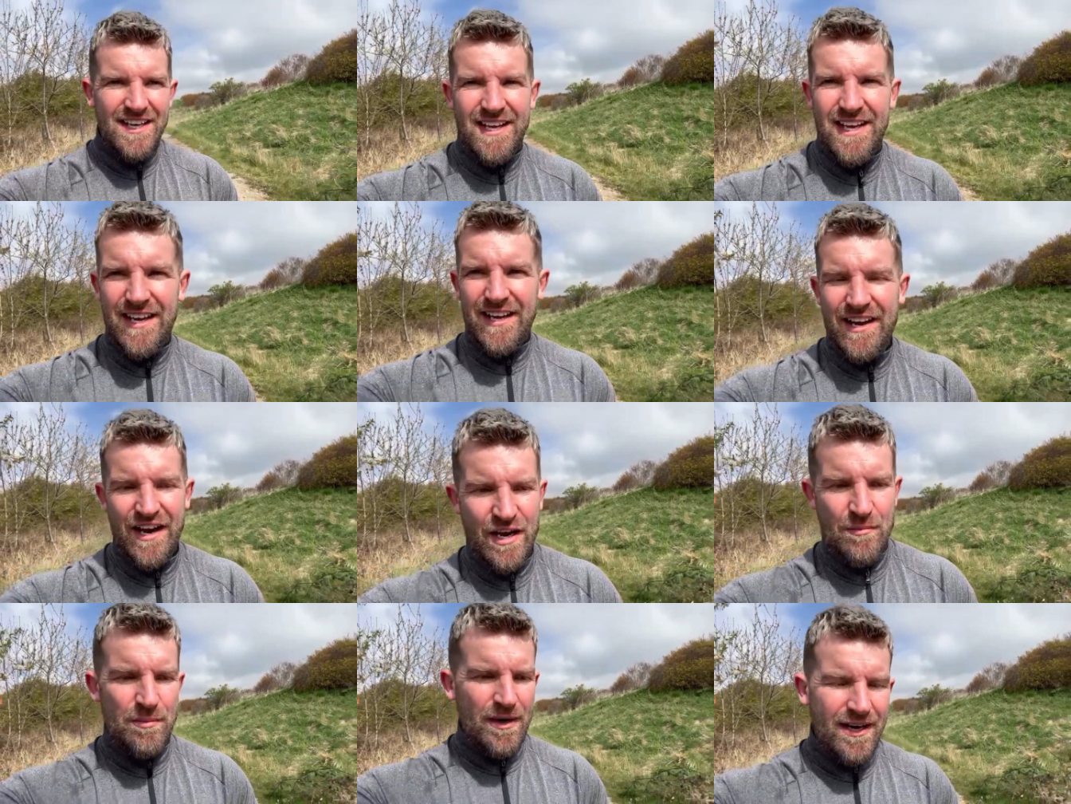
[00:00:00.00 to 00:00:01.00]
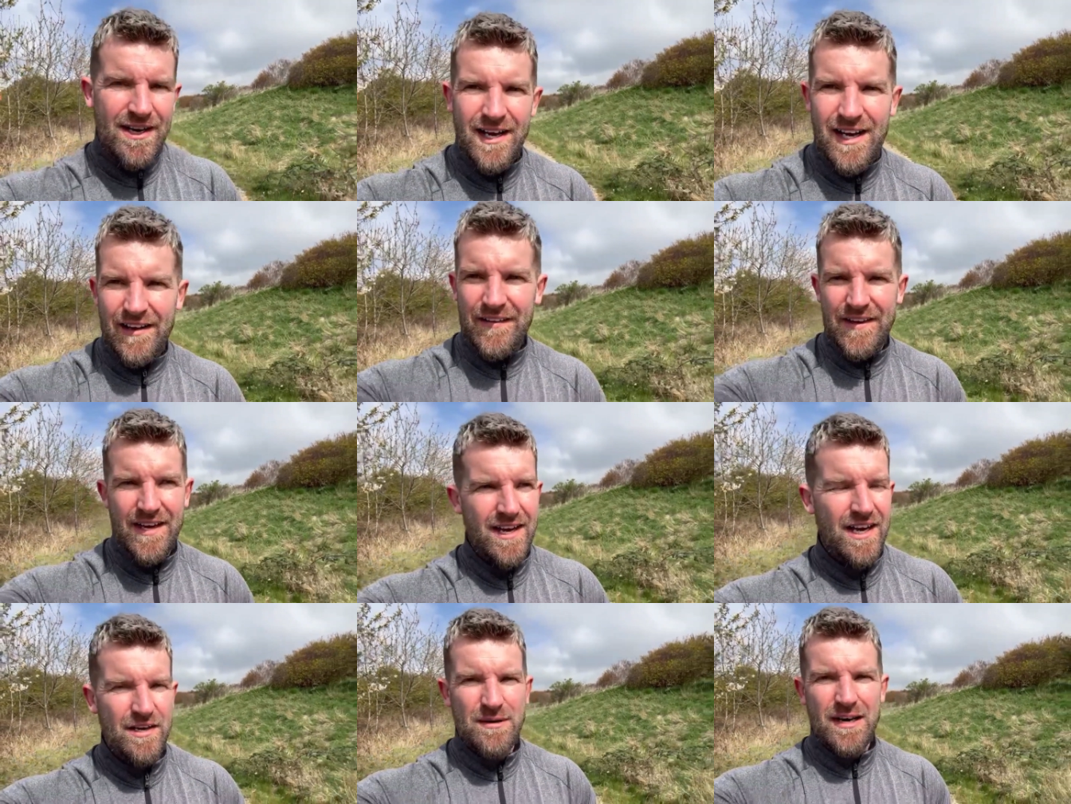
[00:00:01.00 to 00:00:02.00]
again, and I'm back at the
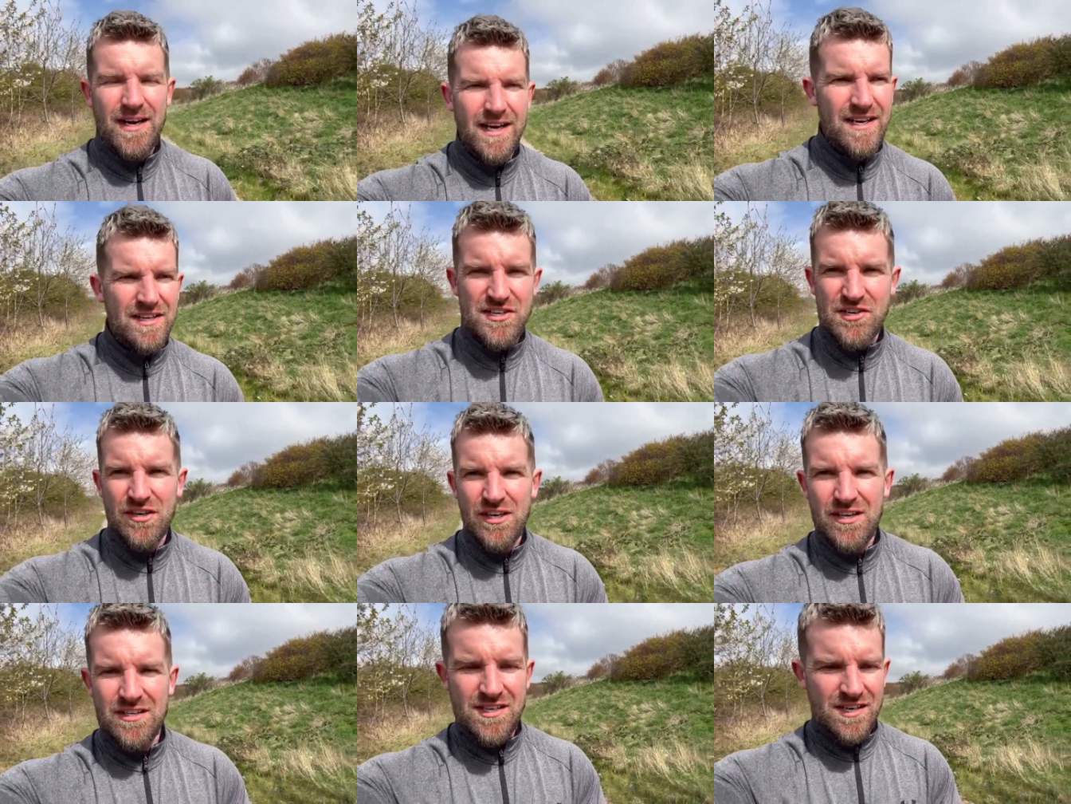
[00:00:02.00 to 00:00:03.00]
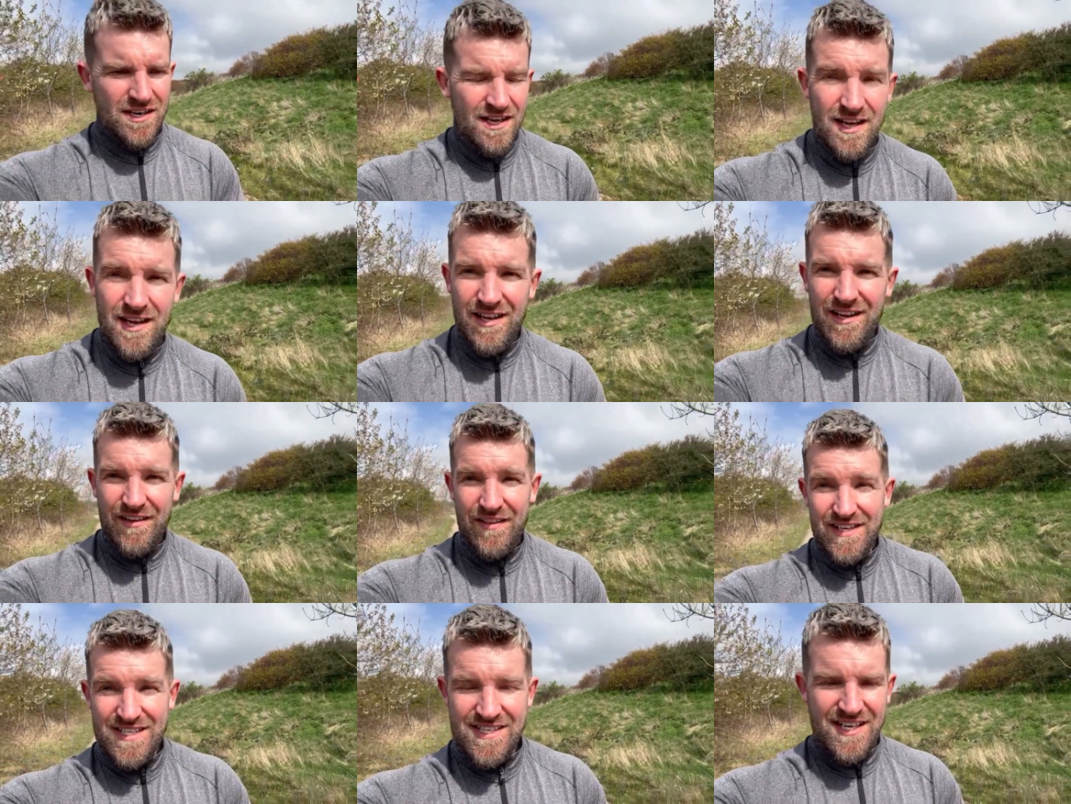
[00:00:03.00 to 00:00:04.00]
Academy Light in Sunderland. This